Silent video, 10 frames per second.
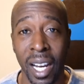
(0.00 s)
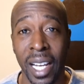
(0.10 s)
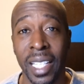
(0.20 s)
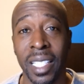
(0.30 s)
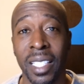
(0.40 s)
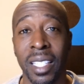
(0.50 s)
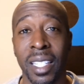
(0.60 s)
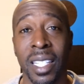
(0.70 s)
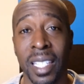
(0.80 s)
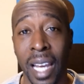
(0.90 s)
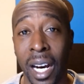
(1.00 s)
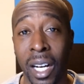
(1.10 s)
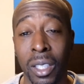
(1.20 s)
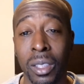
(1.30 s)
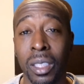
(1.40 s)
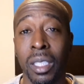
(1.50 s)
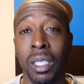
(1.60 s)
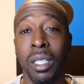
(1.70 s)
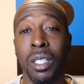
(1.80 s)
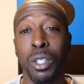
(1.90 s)
trying to sell
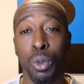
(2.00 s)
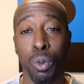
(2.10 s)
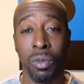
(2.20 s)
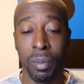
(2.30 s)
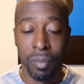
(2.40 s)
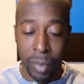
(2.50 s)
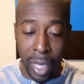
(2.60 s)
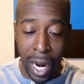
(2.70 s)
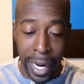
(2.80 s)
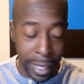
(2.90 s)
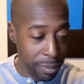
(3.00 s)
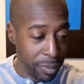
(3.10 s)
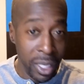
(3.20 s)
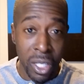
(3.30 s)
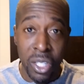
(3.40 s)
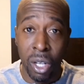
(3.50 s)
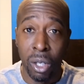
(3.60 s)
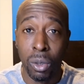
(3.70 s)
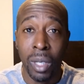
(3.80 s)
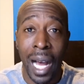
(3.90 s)
2 of them. All right.
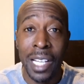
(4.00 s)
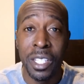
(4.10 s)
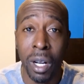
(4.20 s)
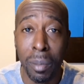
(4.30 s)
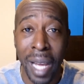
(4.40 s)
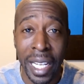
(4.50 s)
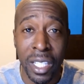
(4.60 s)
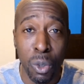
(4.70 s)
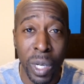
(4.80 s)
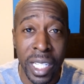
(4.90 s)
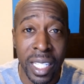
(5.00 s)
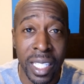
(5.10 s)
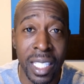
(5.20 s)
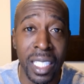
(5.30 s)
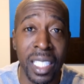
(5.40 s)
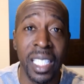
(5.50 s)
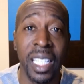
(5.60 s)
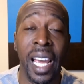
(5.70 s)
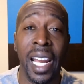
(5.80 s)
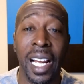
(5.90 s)
So I started back in
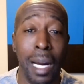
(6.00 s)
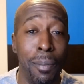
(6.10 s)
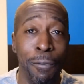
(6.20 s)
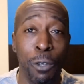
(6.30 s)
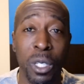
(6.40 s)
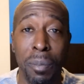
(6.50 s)
2016 and I got my